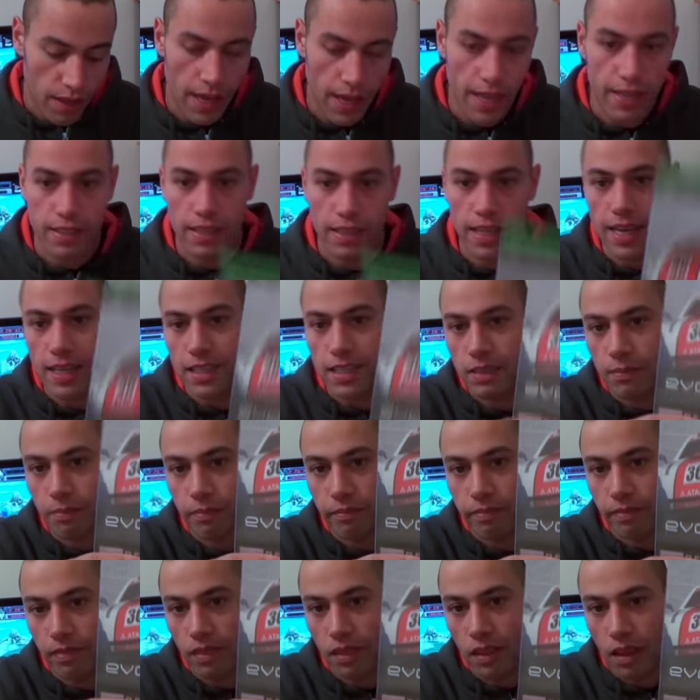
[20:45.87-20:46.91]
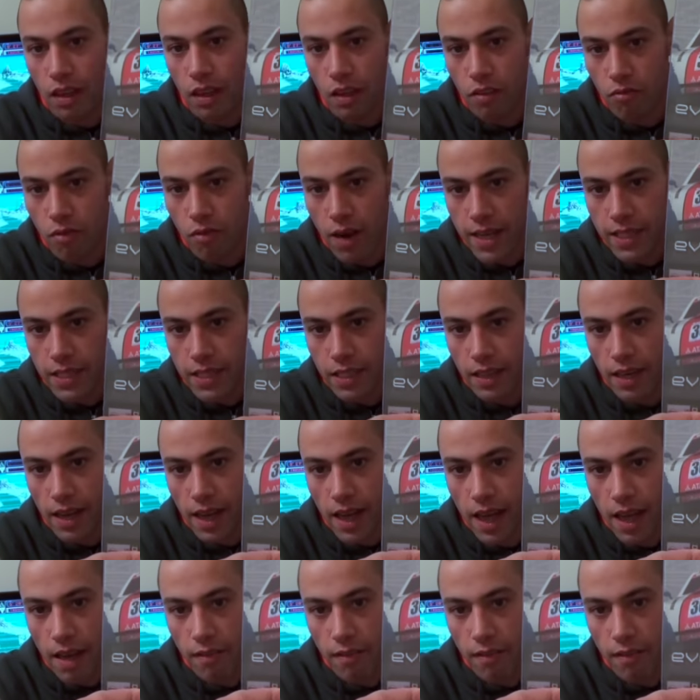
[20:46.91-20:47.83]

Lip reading: Is this Racing